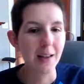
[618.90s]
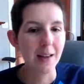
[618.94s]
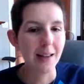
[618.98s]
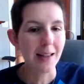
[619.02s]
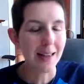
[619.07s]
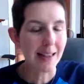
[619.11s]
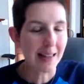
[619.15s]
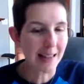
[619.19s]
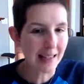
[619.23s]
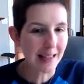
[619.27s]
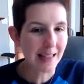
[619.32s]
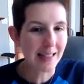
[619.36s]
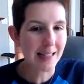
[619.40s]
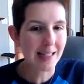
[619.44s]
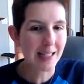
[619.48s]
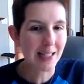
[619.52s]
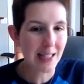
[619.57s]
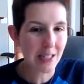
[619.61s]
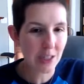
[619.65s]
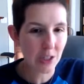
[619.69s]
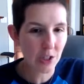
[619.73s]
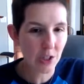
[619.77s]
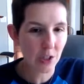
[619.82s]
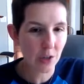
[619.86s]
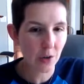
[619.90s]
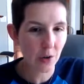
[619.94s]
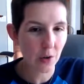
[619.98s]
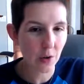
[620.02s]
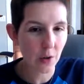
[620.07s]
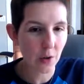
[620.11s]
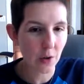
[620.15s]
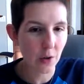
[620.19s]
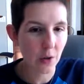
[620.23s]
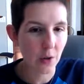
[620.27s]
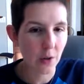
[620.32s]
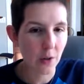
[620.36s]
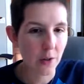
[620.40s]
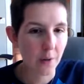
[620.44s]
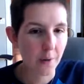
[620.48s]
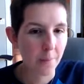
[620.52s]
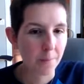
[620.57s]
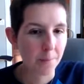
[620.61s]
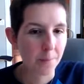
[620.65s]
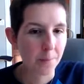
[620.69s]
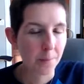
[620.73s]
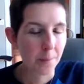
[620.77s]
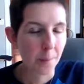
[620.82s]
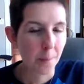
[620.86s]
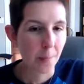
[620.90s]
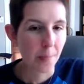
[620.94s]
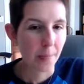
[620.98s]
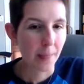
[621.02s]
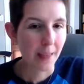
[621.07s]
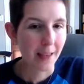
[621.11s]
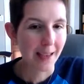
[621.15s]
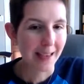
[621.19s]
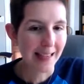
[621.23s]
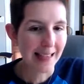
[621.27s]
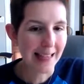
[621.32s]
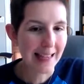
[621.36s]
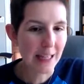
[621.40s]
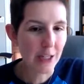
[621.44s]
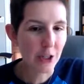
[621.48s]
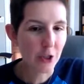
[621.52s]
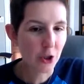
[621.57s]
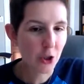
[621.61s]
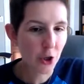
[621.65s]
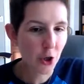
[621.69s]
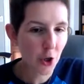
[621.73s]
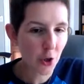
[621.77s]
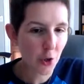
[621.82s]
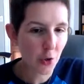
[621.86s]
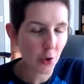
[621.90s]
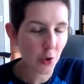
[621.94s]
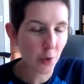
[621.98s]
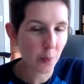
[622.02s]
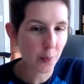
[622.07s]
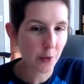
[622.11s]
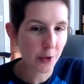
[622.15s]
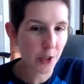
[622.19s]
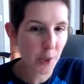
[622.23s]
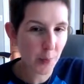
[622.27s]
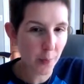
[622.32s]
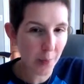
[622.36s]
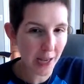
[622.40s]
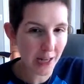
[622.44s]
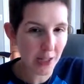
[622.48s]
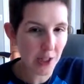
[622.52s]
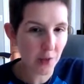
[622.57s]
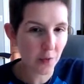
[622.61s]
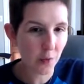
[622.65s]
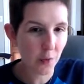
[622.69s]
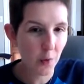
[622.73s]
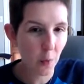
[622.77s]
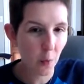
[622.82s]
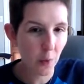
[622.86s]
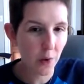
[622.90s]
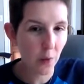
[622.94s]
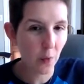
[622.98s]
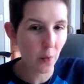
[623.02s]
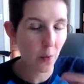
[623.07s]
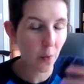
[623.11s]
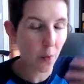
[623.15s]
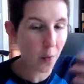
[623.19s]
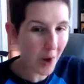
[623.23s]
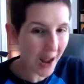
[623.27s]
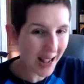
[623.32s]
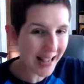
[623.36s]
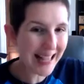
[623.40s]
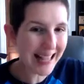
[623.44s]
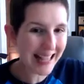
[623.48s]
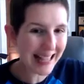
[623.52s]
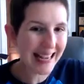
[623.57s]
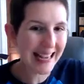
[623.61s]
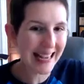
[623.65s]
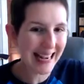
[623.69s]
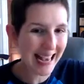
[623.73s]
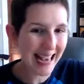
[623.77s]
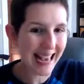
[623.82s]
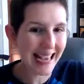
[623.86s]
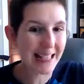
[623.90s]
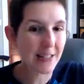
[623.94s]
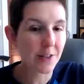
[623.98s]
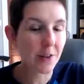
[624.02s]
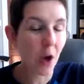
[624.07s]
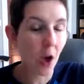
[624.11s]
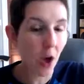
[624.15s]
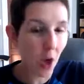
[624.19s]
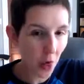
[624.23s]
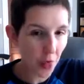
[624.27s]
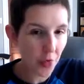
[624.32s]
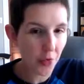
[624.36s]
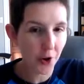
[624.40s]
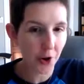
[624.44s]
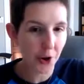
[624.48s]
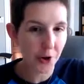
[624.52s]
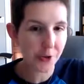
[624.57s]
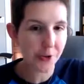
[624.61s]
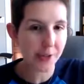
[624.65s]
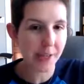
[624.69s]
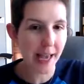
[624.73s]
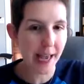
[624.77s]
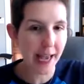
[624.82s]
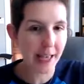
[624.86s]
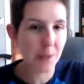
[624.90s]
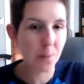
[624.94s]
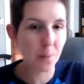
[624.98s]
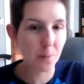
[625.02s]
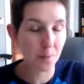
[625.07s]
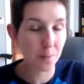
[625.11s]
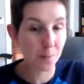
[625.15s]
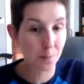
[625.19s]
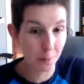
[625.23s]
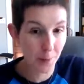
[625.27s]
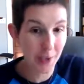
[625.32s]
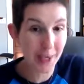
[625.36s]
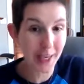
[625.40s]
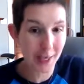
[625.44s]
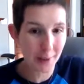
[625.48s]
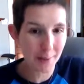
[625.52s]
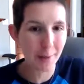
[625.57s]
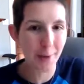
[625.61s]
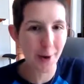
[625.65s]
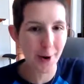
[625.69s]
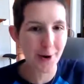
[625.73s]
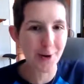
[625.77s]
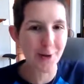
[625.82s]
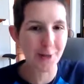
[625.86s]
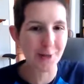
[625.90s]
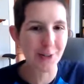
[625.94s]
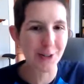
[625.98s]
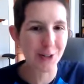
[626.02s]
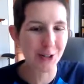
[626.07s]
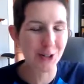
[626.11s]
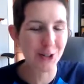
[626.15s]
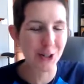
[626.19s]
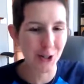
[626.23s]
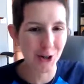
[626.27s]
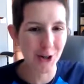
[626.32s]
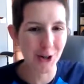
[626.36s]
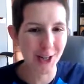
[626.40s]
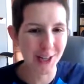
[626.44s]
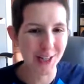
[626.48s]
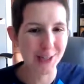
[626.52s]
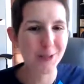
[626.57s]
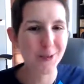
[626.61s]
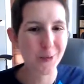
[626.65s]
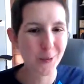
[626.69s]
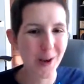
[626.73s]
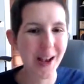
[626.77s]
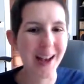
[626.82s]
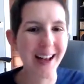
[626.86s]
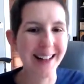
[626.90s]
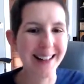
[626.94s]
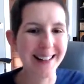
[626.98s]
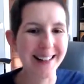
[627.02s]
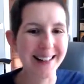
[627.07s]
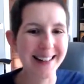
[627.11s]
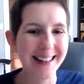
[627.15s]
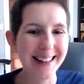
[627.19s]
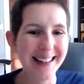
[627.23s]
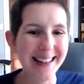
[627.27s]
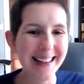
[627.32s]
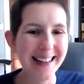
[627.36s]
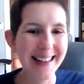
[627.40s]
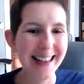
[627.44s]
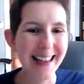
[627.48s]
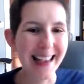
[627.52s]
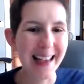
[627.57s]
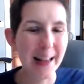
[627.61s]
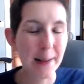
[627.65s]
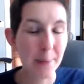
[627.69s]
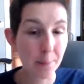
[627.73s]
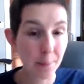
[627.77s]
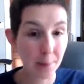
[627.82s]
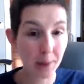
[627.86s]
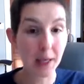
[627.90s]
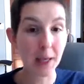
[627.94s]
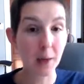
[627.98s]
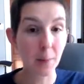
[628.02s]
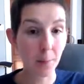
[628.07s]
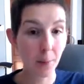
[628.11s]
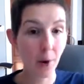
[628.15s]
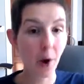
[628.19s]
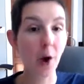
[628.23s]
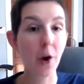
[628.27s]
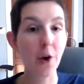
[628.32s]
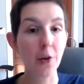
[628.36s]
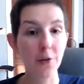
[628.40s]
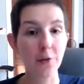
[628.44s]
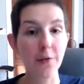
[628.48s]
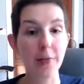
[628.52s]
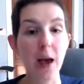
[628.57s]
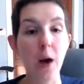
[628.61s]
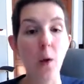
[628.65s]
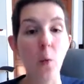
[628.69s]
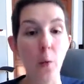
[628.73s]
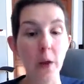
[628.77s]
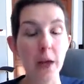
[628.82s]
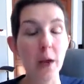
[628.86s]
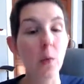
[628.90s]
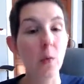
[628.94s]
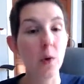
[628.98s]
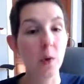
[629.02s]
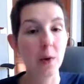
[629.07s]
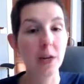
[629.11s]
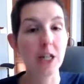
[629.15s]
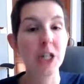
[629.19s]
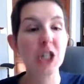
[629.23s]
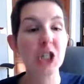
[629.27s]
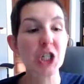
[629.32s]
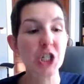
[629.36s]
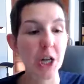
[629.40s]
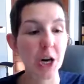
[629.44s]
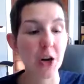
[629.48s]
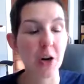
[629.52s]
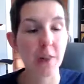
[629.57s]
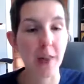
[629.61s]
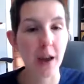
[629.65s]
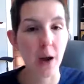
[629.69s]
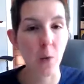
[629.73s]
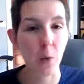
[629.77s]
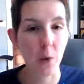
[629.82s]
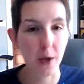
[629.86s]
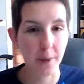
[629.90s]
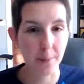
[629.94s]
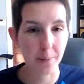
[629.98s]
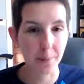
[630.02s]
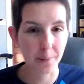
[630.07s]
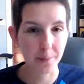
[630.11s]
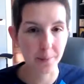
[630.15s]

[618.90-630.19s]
egotistical, internal perspective. We want to recognize others as being part of this journey as well and being part of that win. We want to share that win.